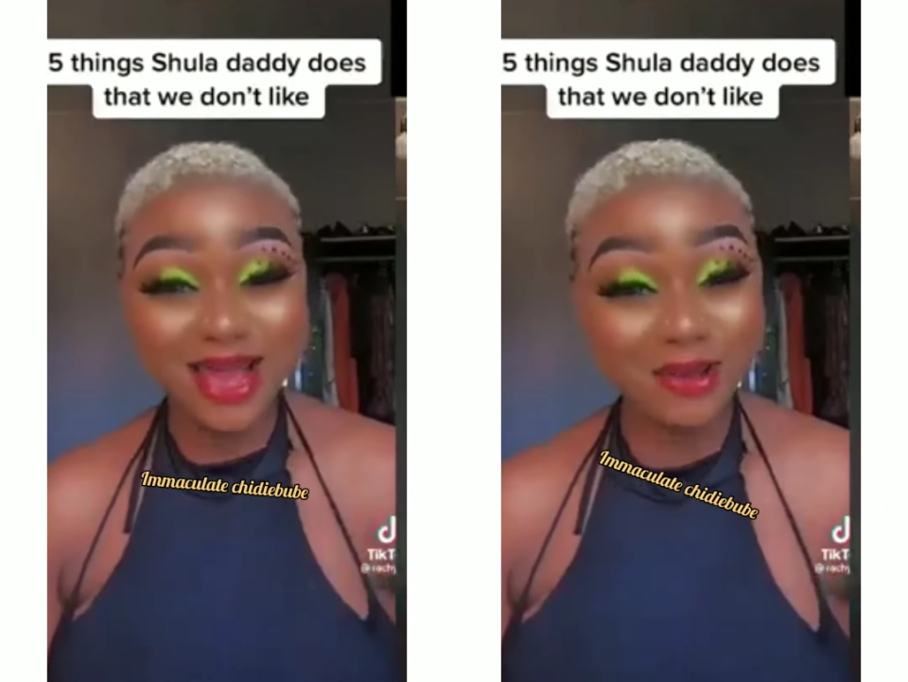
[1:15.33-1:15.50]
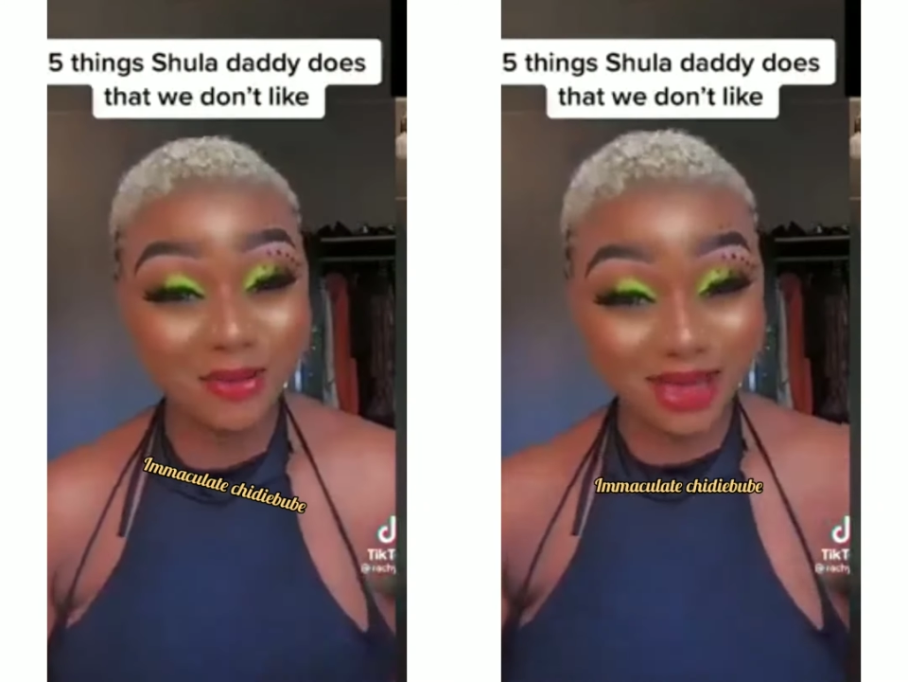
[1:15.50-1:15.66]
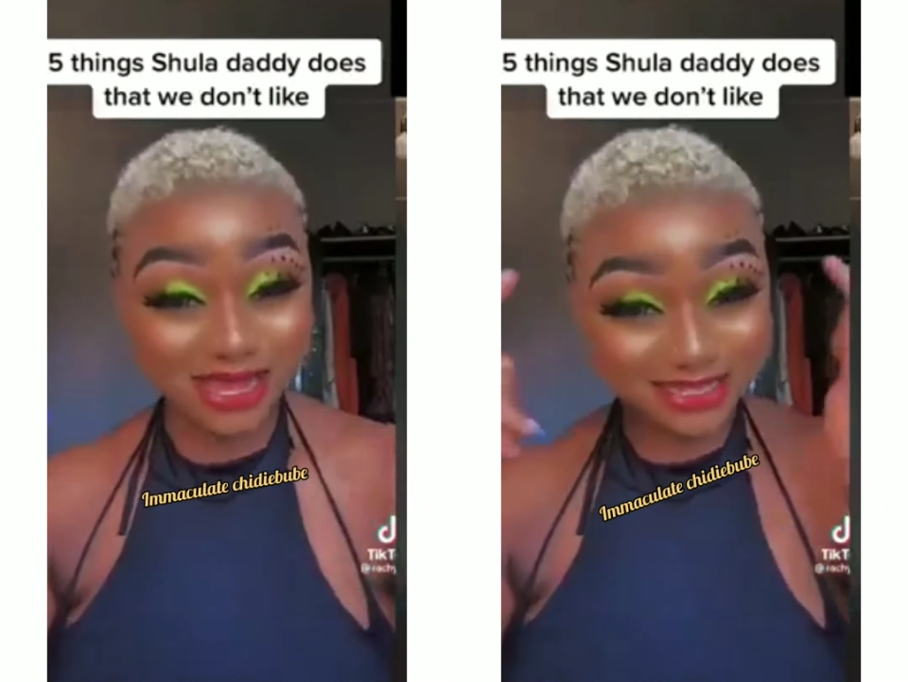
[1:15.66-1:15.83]

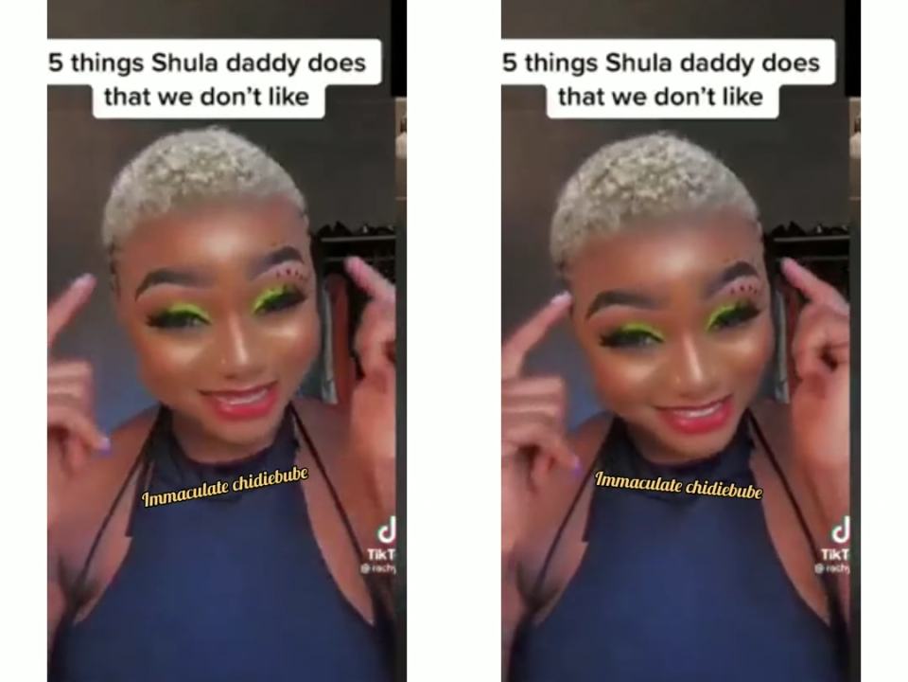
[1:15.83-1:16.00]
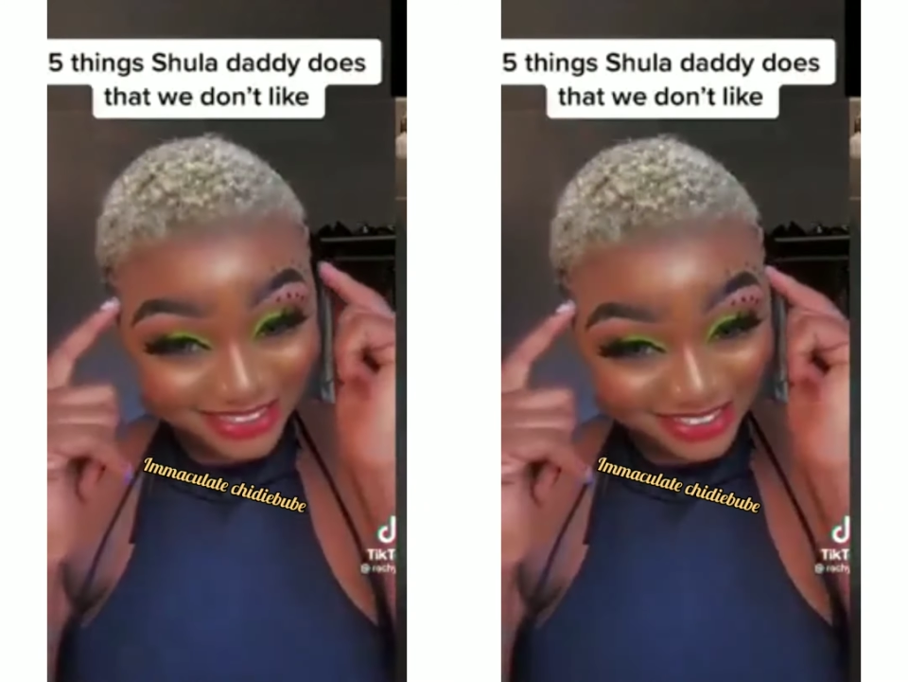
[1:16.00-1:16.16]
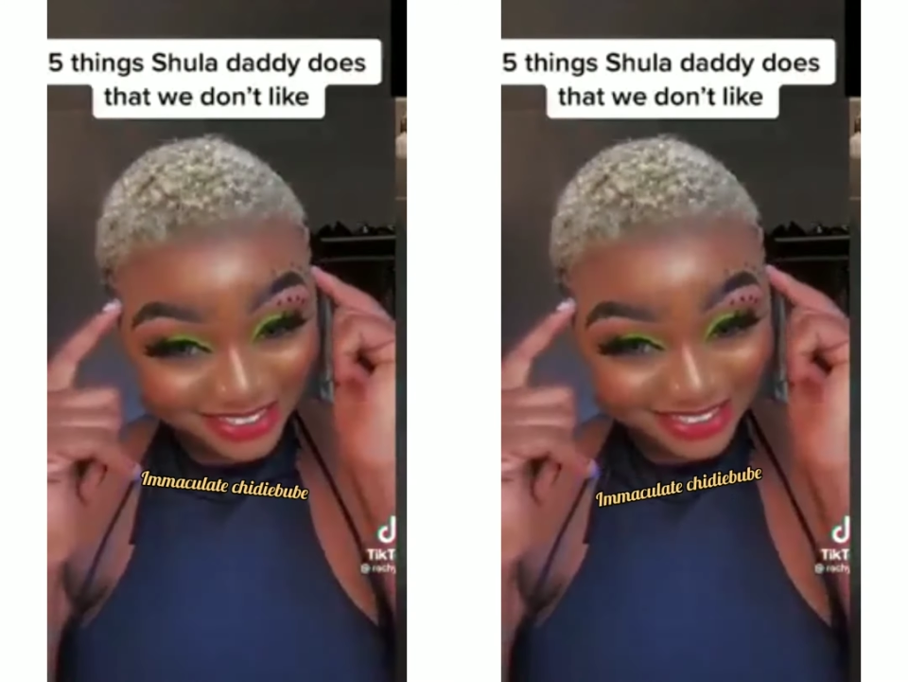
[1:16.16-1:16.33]
Oh, guy, the
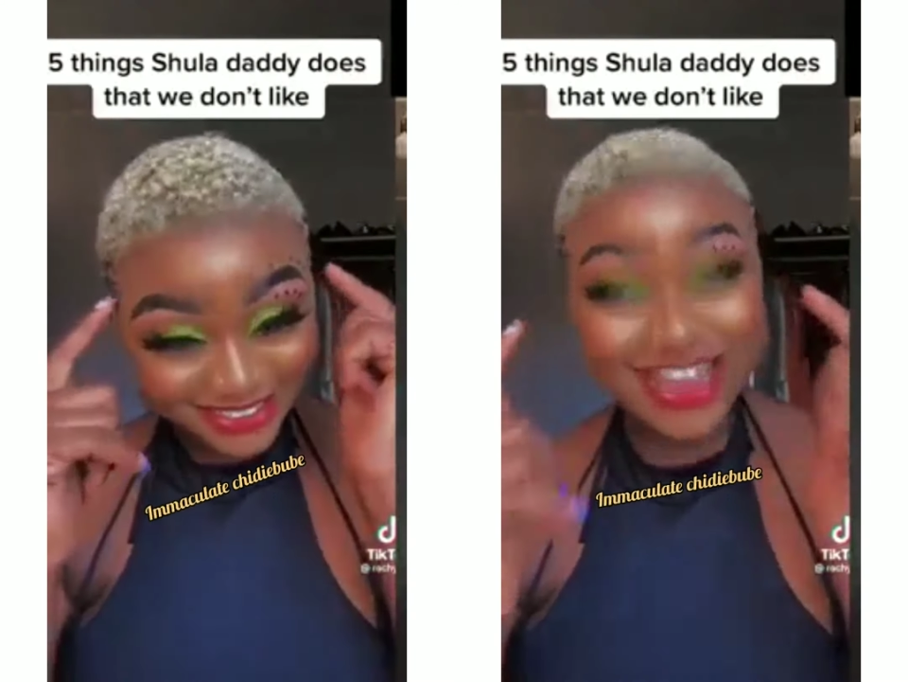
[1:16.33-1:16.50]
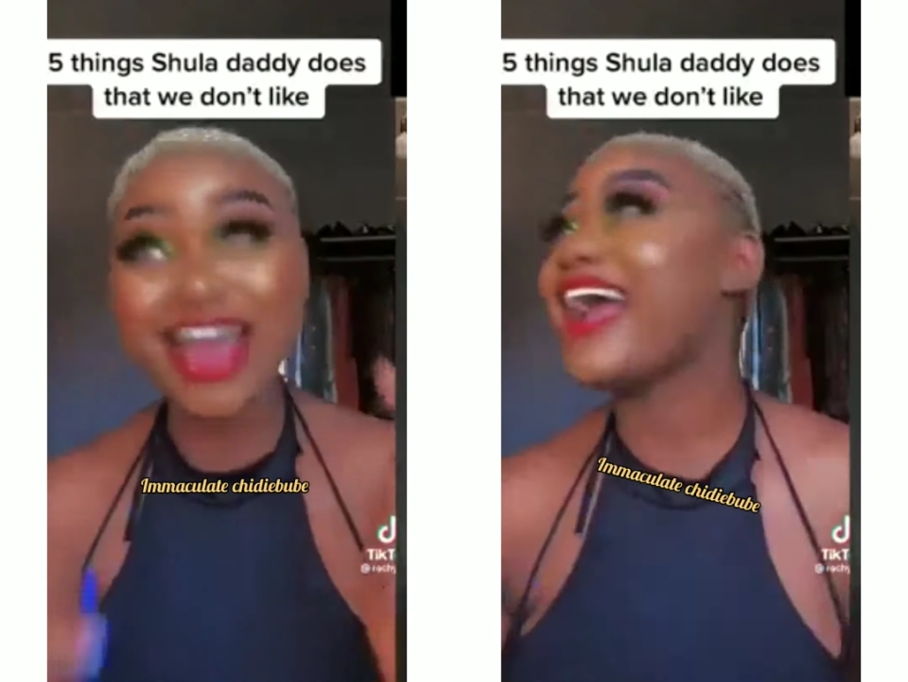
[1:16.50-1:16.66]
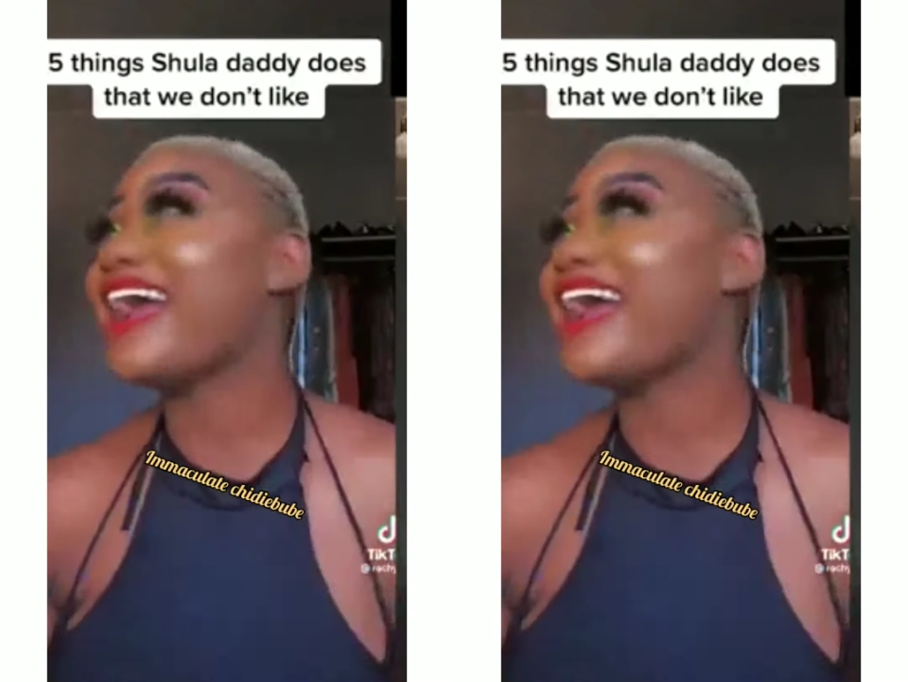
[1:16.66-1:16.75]
crazy.